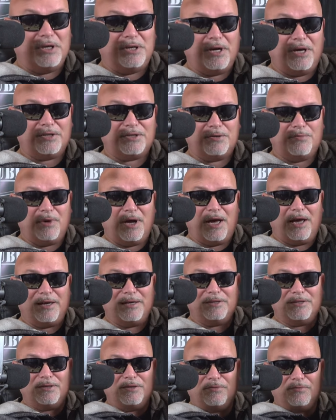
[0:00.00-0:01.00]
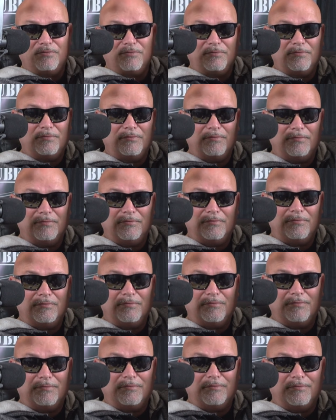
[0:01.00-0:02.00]
customized
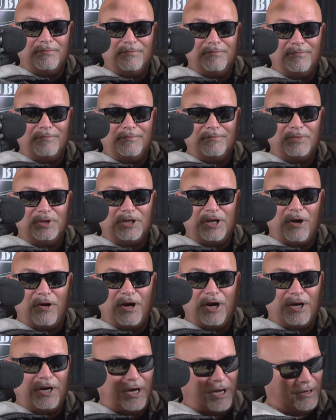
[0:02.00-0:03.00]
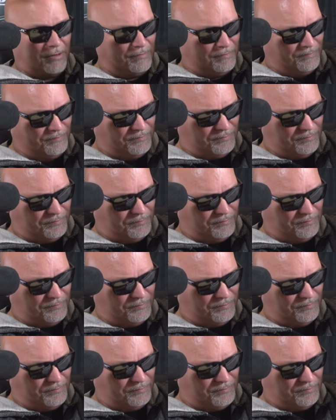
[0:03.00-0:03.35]
to carry a gun.